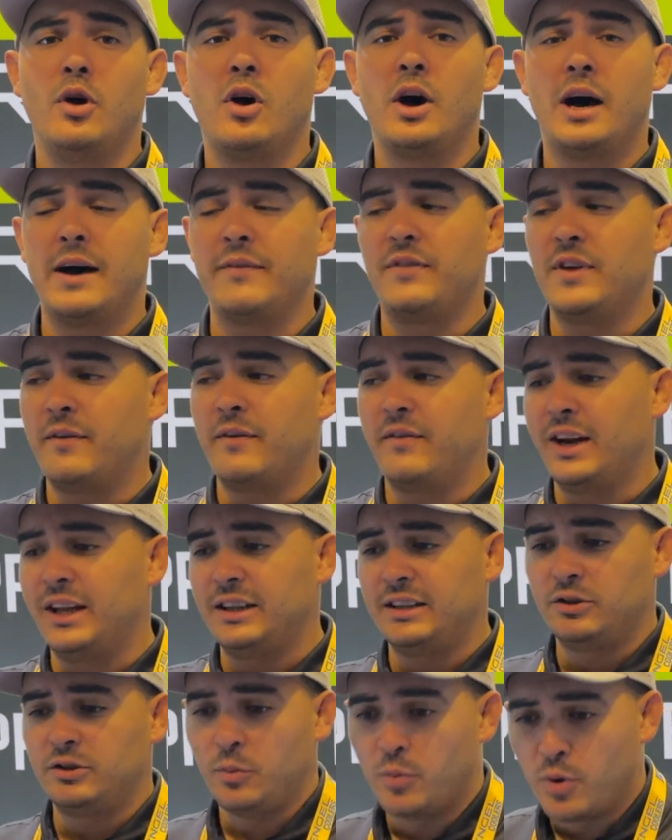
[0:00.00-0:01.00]
have the
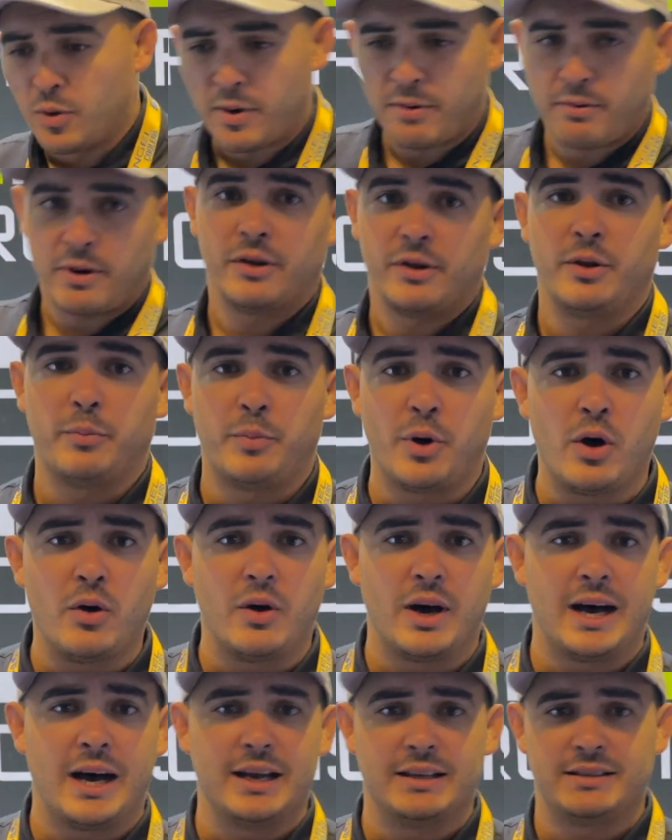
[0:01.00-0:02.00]
ability to move around the boat
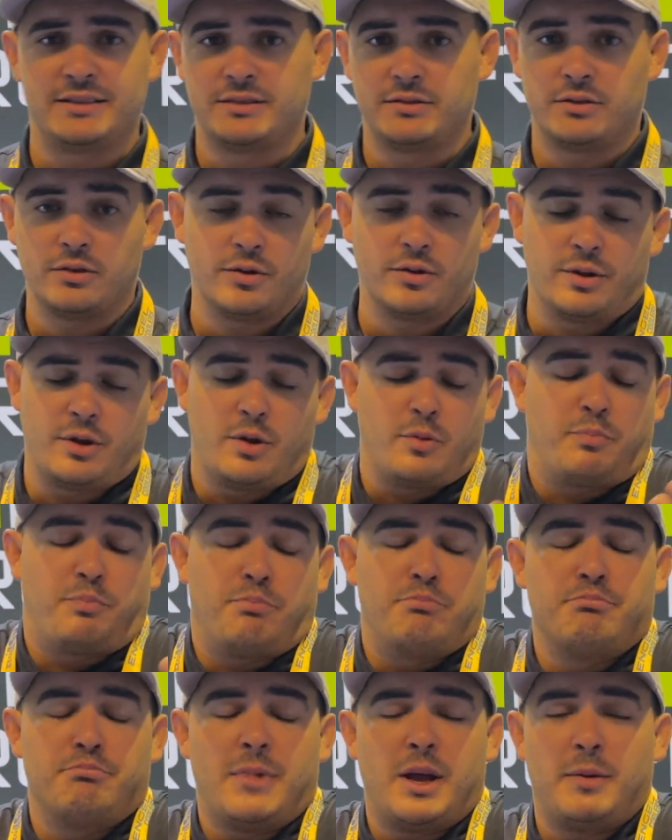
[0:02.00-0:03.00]
as
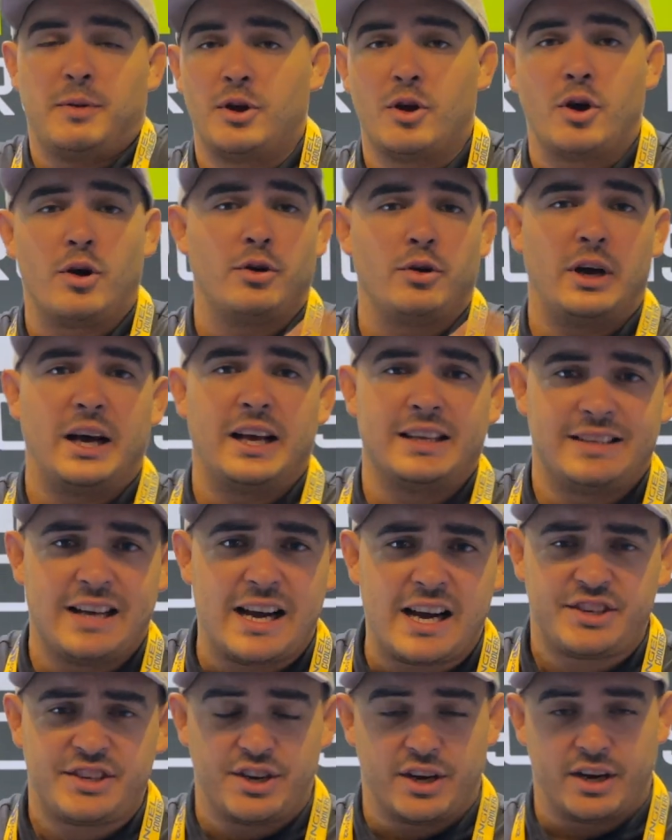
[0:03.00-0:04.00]
maybe not as
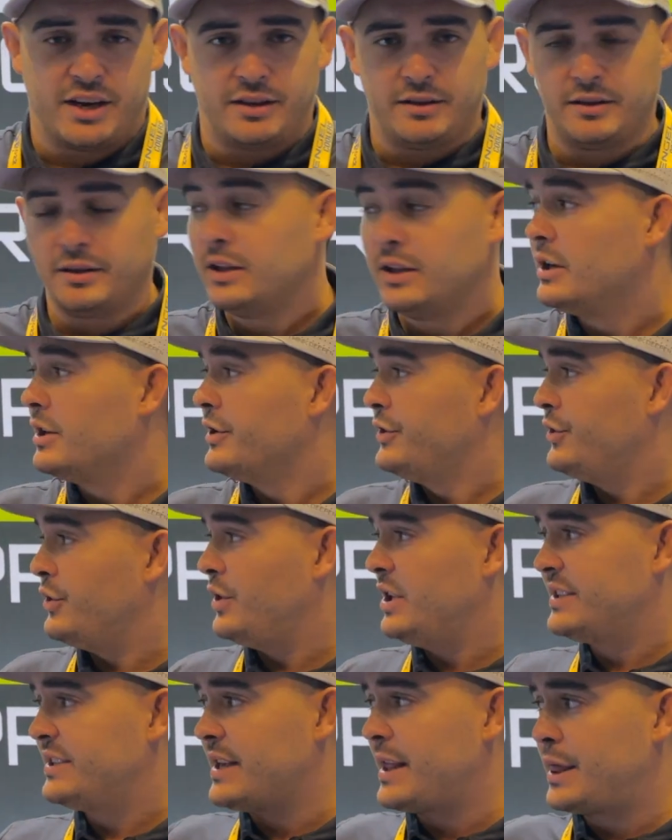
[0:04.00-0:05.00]
agile. You
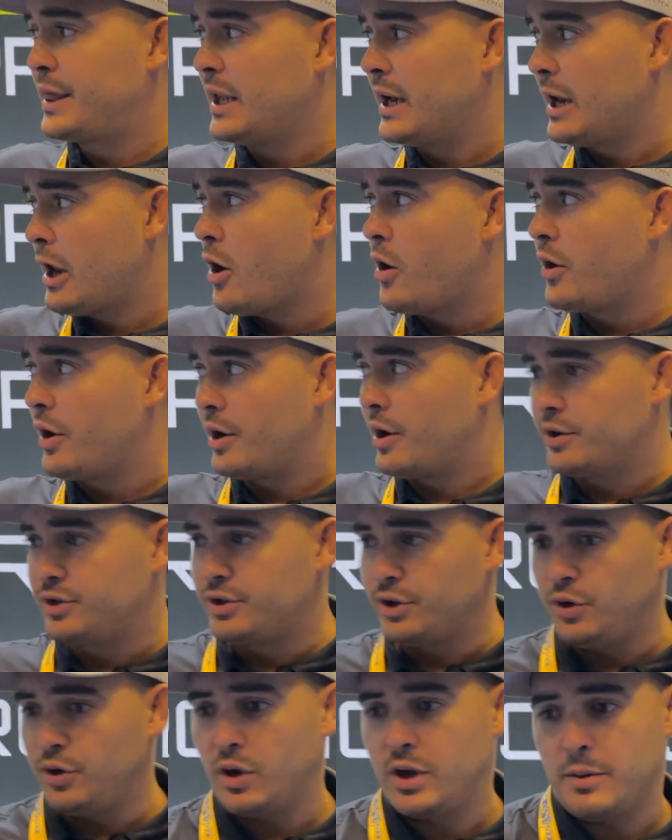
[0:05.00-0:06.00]
need something longer
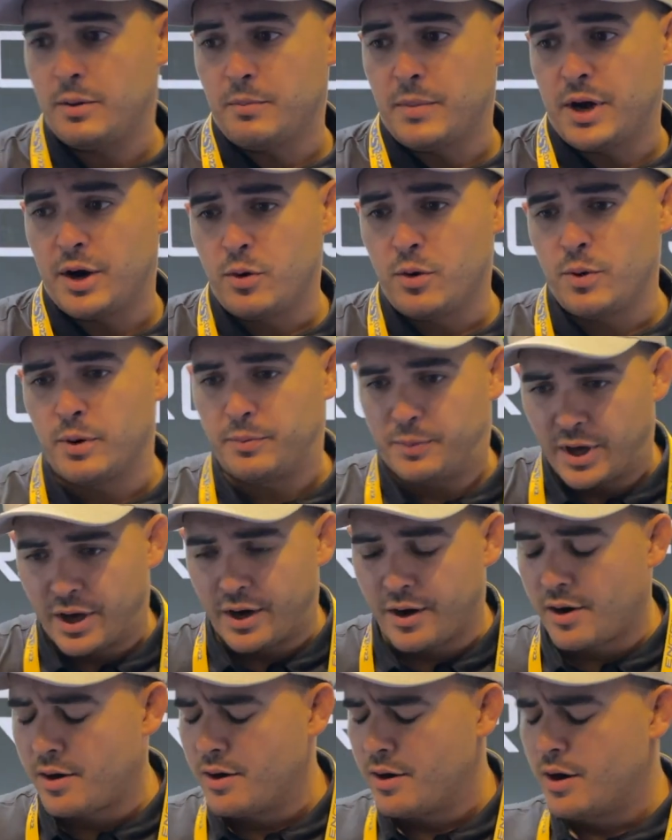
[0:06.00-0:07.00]
so you can maneuver
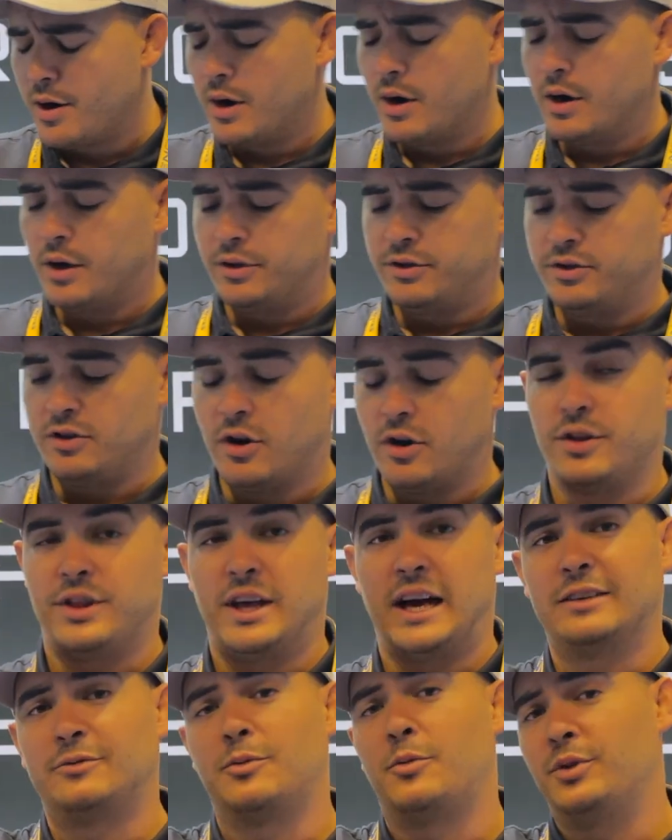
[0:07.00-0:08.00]
better. So
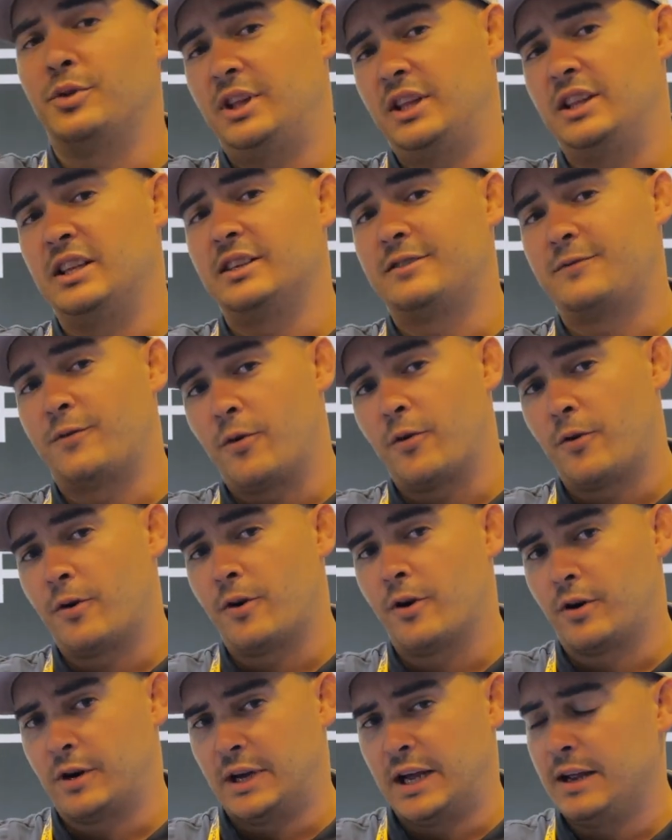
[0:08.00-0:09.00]
that's what we did this for.
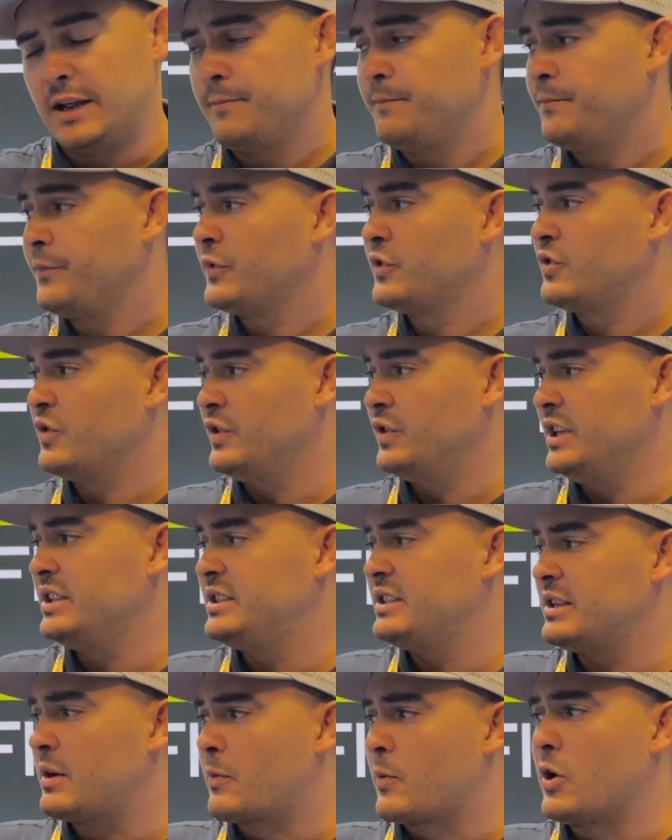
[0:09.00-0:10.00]
Okay. So this
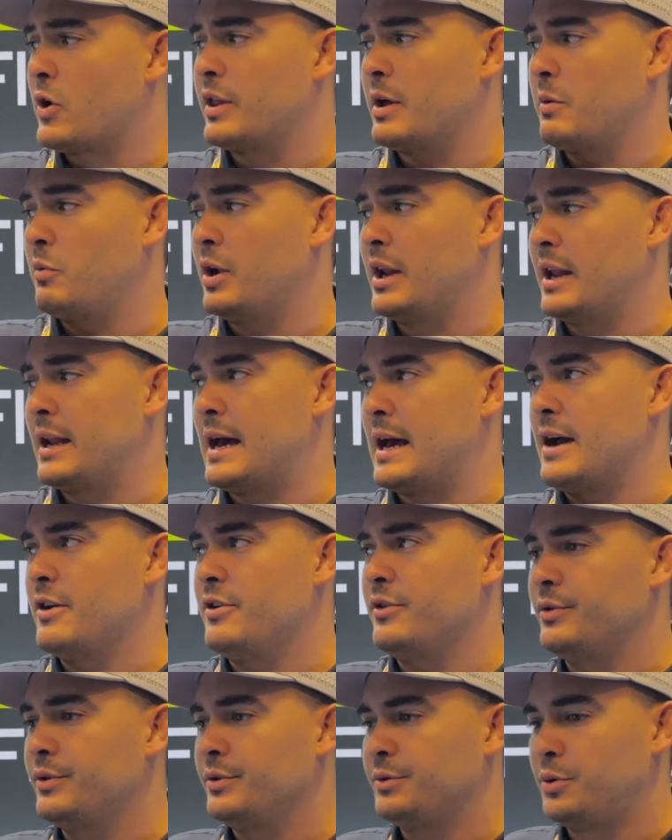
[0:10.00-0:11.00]
is a rod that will allow
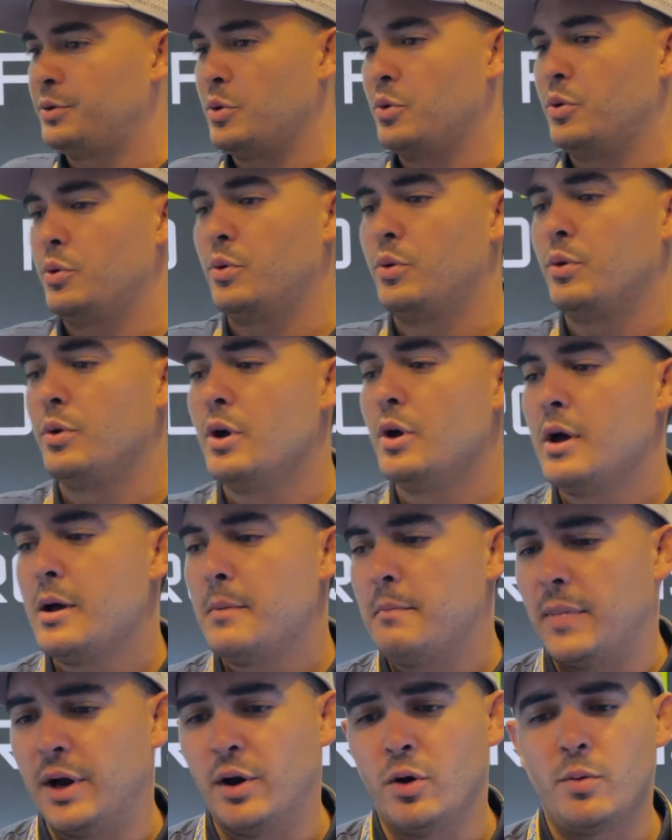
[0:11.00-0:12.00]
you to
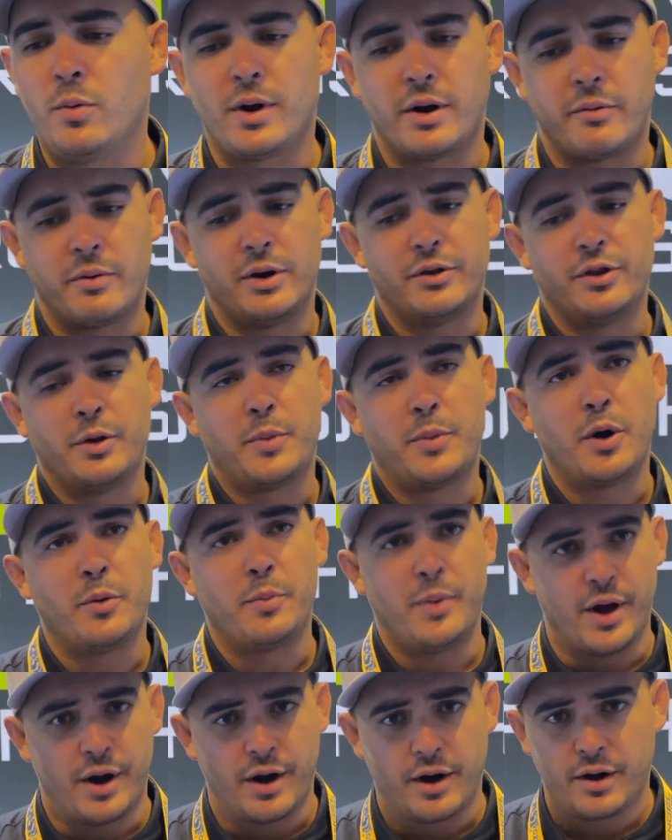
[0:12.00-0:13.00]
maneuver around the boat
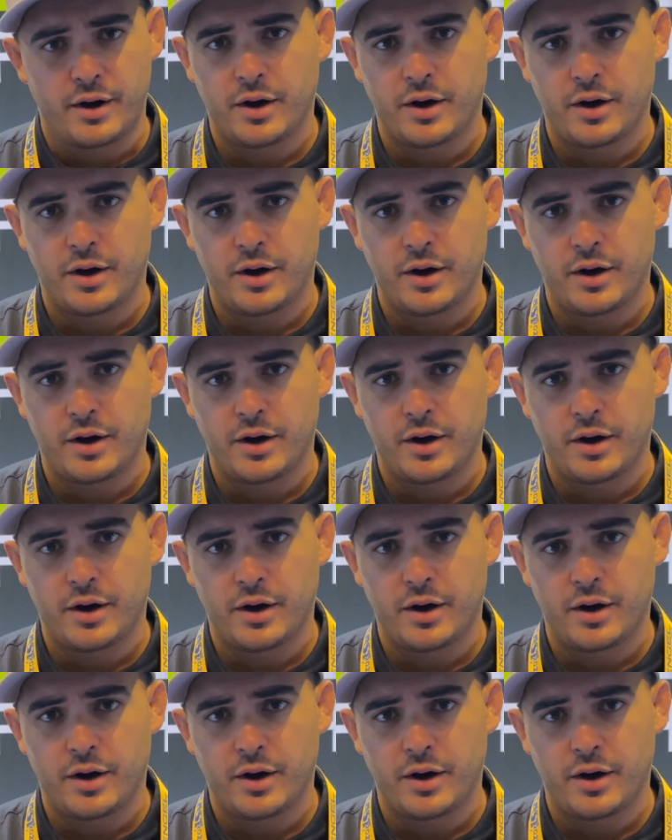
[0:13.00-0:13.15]
better.